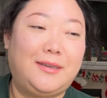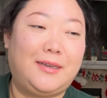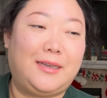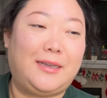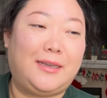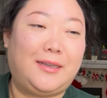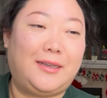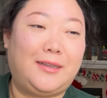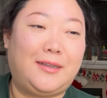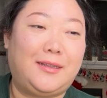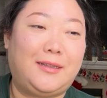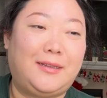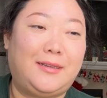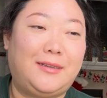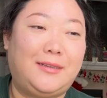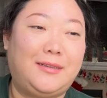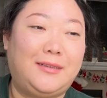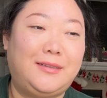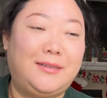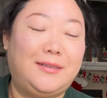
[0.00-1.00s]

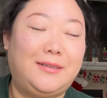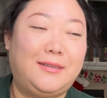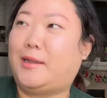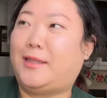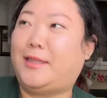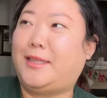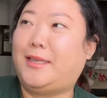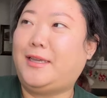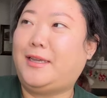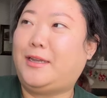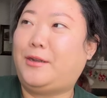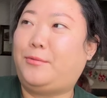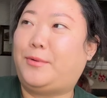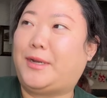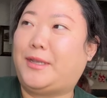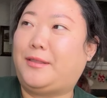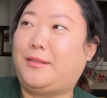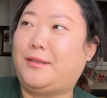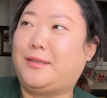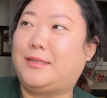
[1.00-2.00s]
And I think I
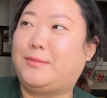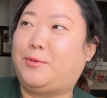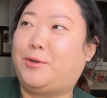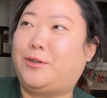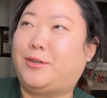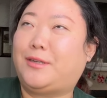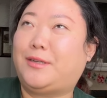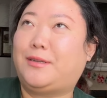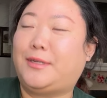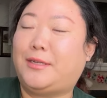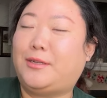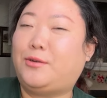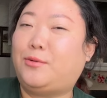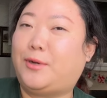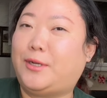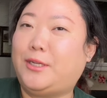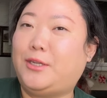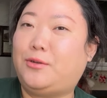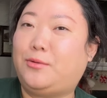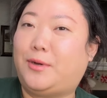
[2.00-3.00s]
read this book in
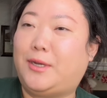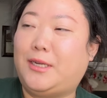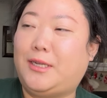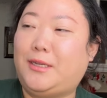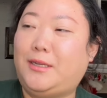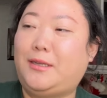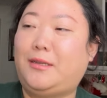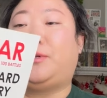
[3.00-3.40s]
2020,